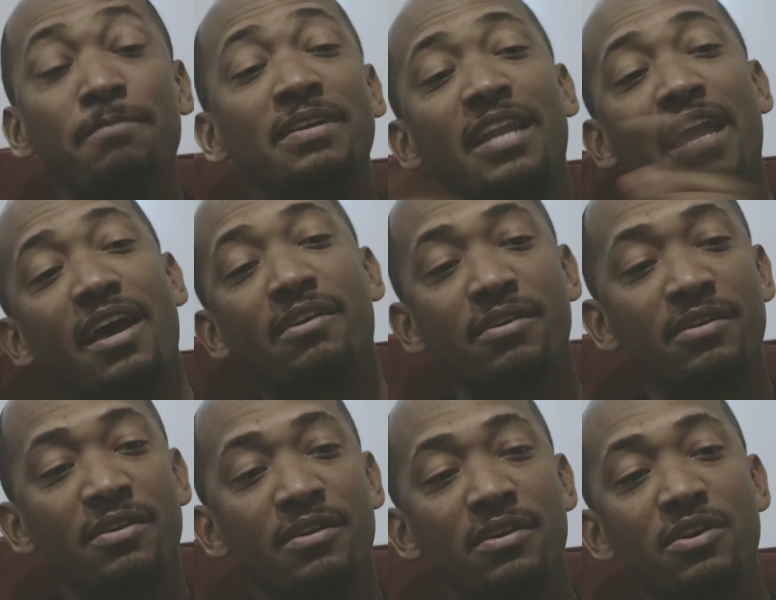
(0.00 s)
But now
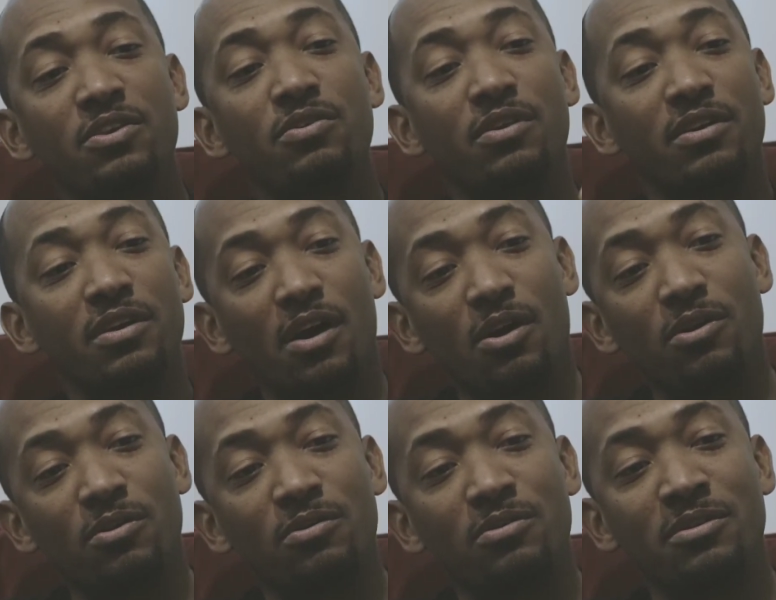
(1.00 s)
you're on your
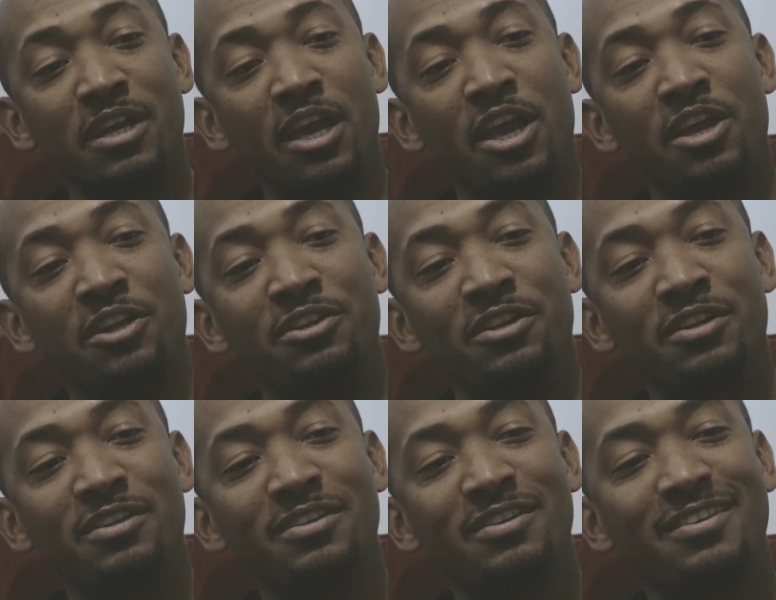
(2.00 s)
own, Eddie.